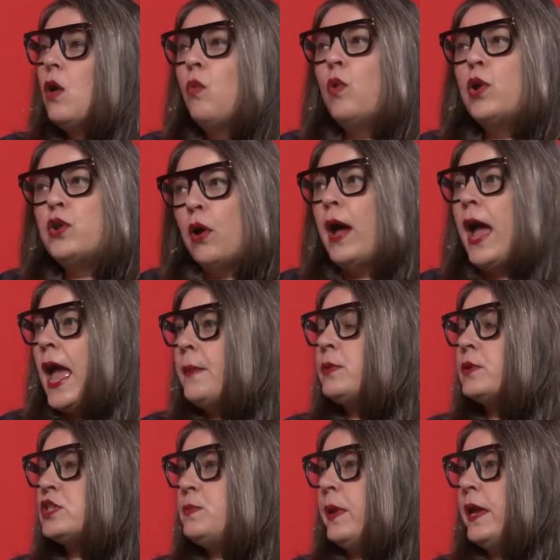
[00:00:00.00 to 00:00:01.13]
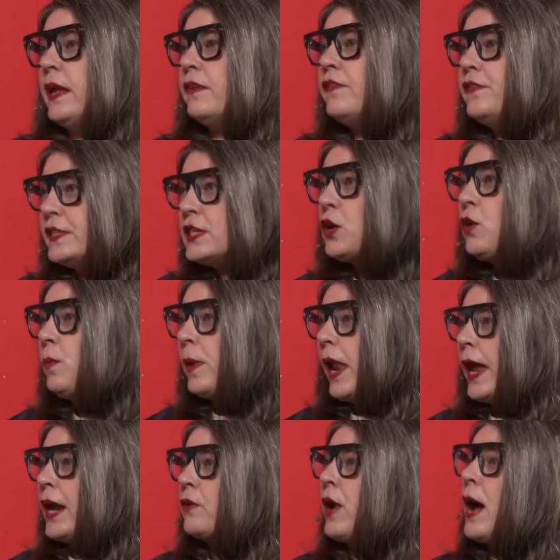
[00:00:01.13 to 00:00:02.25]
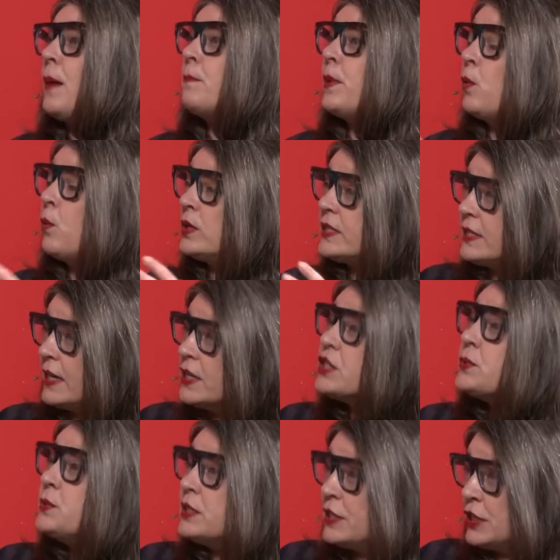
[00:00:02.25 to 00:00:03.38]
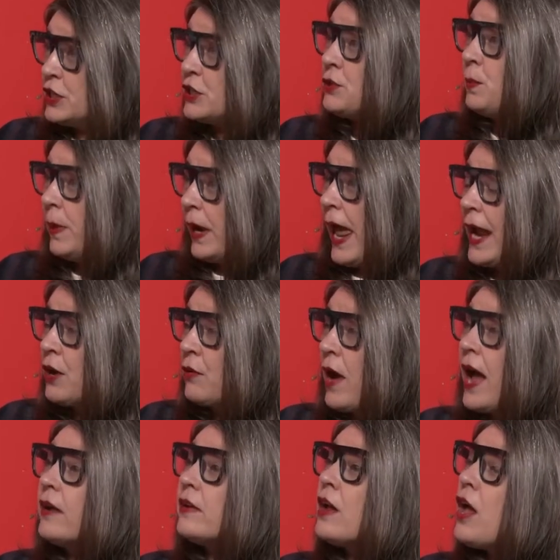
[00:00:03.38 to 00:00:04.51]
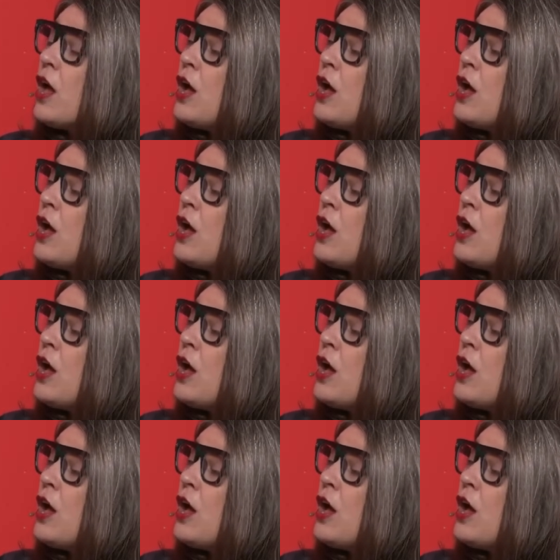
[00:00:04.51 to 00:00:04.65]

were not able to be in a physical playground, but were sent to a digital playground.